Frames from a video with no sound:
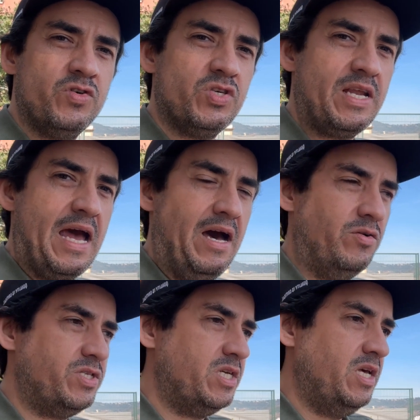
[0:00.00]
version
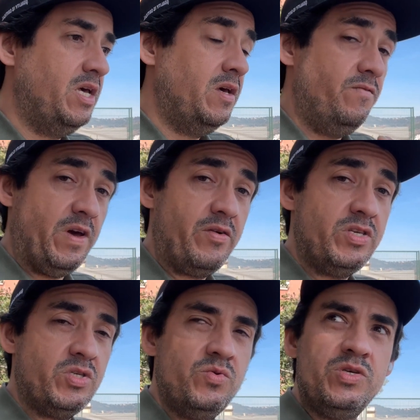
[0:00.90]
out
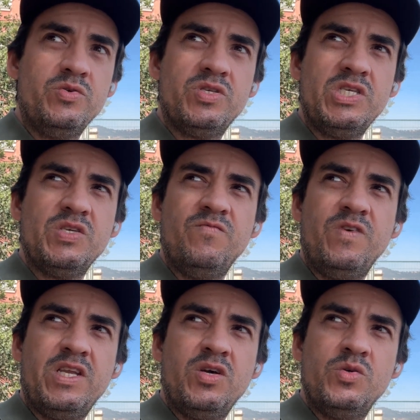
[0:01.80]
very soon. You'll see some
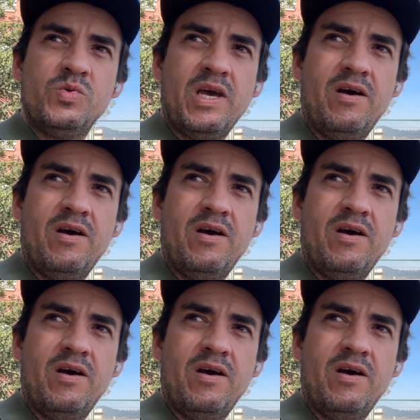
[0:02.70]
videos.